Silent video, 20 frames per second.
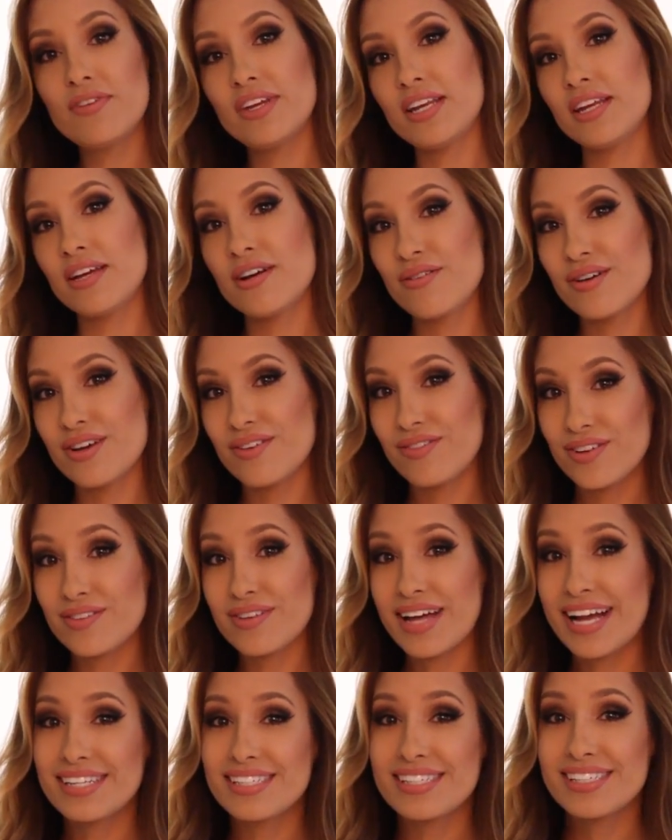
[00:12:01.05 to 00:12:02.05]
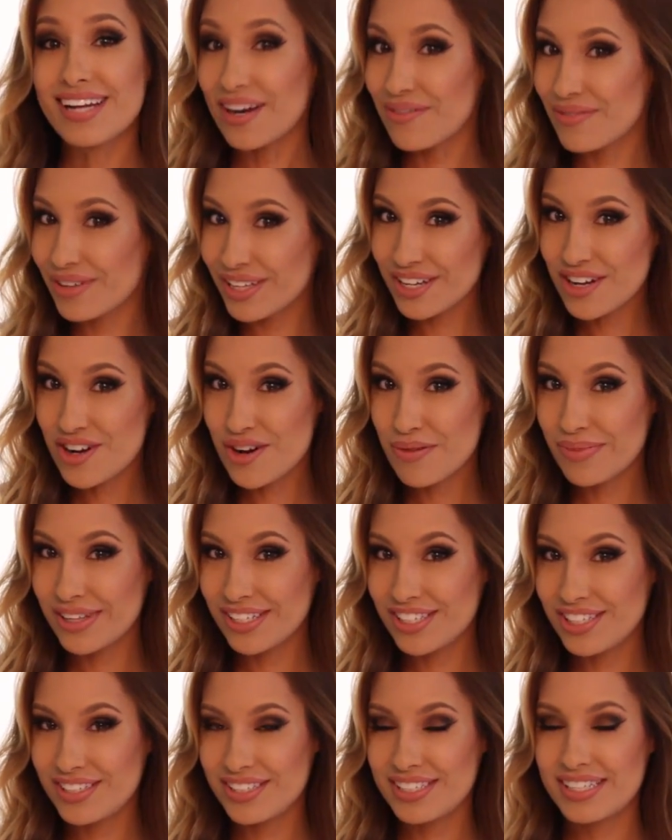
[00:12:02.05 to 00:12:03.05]
video if you liked it. I really hope
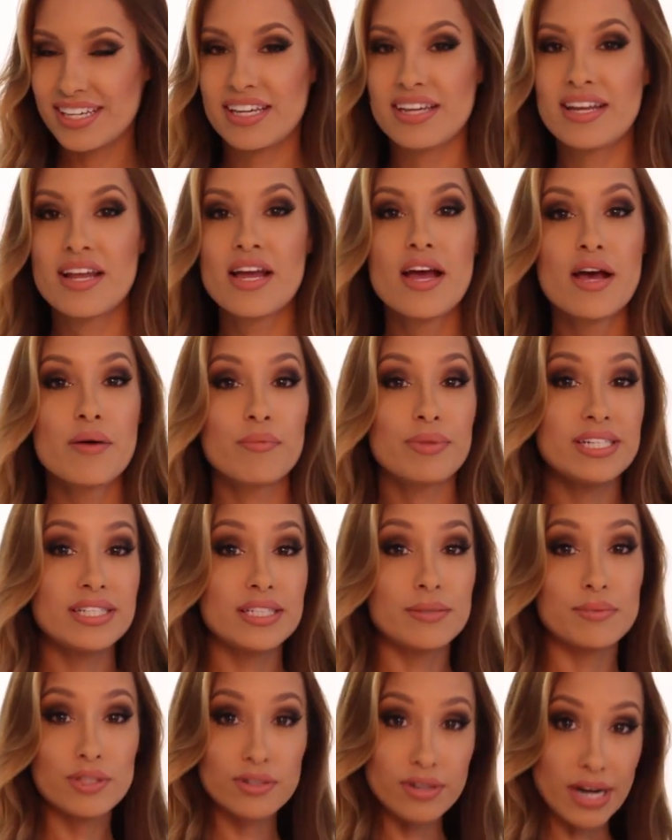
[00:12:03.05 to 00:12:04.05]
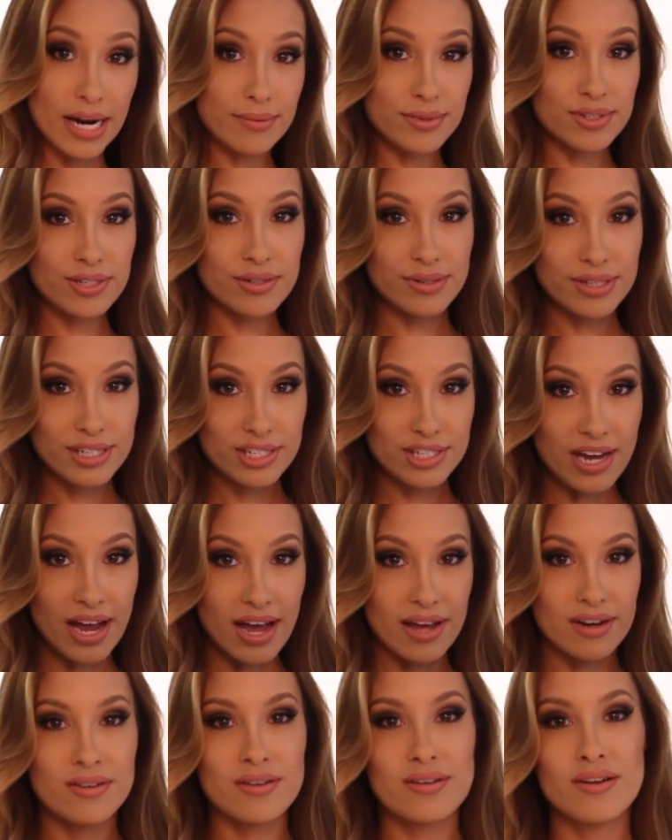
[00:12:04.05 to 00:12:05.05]
that you did. Please subscribe to our
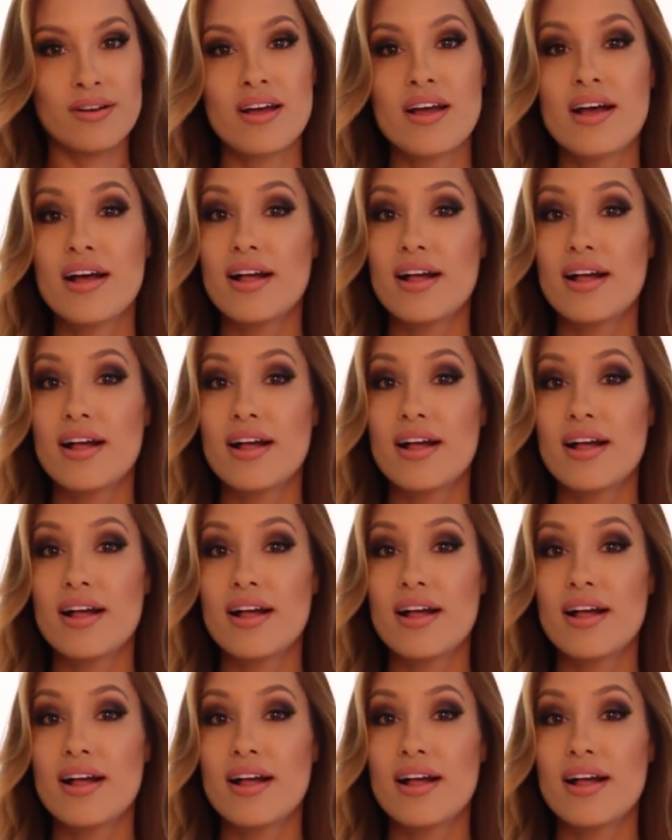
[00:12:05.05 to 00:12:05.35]
channel,